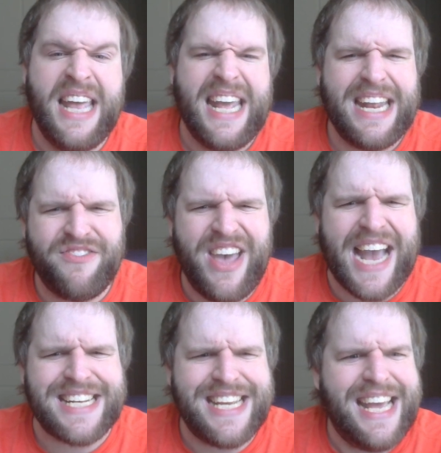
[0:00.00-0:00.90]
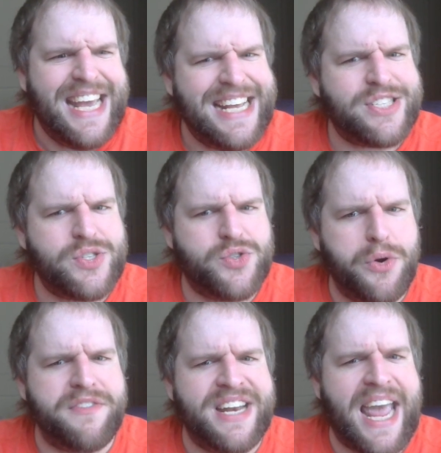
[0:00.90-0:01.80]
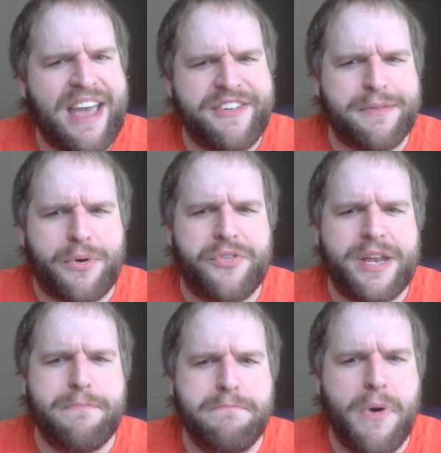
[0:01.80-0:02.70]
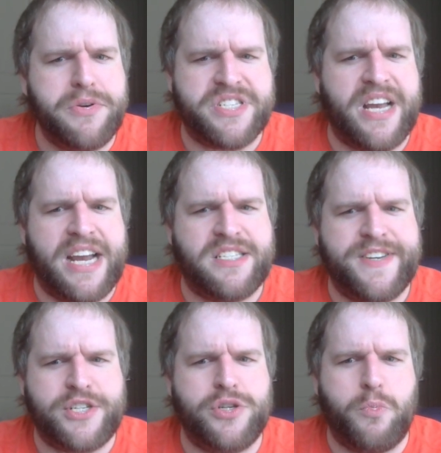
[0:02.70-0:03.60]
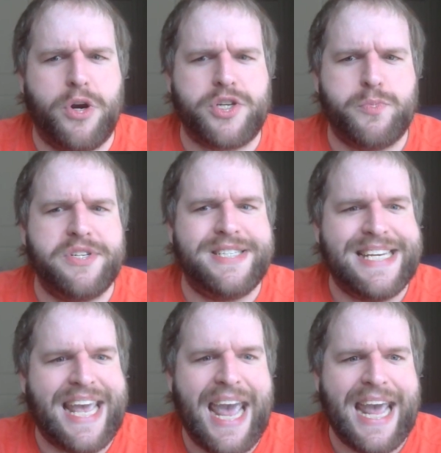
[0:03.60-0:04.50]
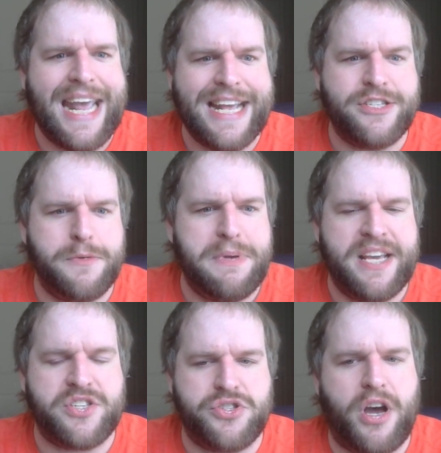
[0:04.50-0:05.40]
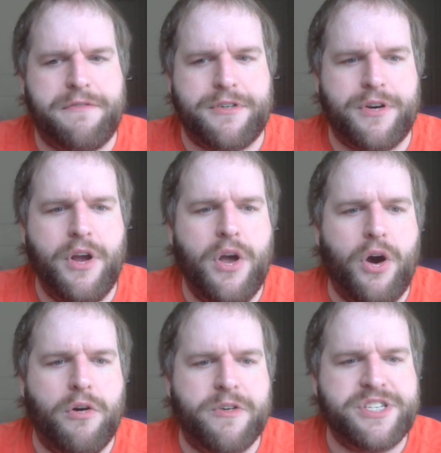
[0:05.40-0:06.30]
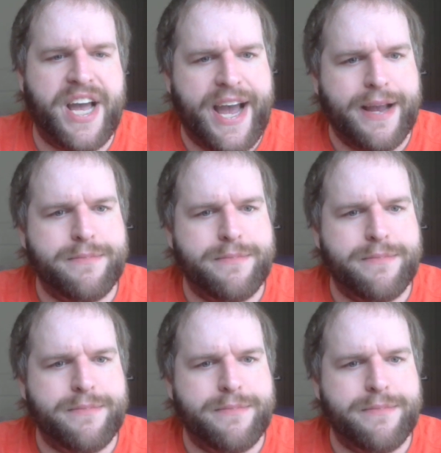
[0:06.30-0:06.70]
In fact, it's sort of inevitable that most science fiction works will decay into being softer over time.